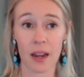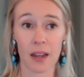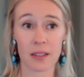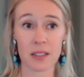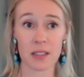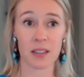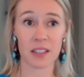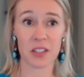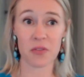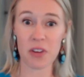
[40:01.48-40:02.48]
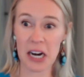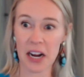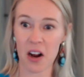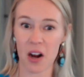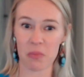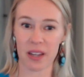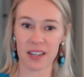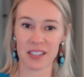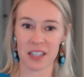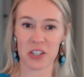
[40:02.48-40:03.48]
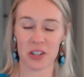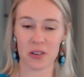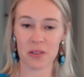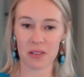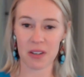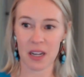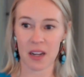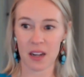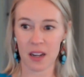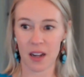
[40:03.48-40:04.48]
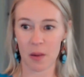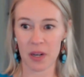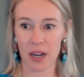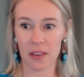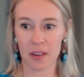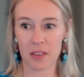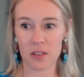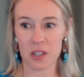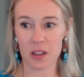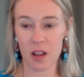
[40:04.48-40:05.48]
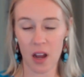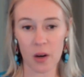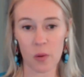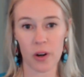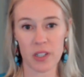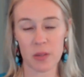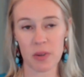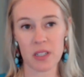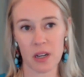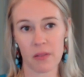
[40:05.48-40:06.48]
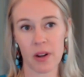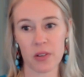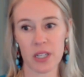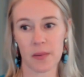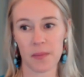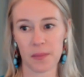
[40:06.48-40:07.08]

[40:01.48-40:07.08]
it, it's it's a very complex issue, um, and I think there's a lot of work to be done around it.